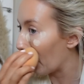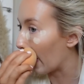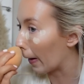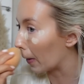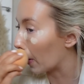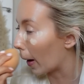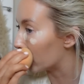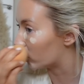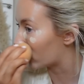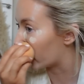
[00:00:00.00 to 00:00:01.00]
it'll all
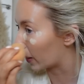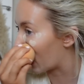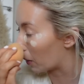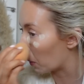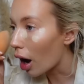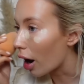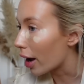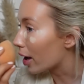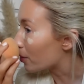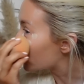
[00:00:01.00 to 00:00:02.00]
come flooding out.
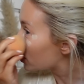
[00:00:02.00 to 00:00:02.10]
I am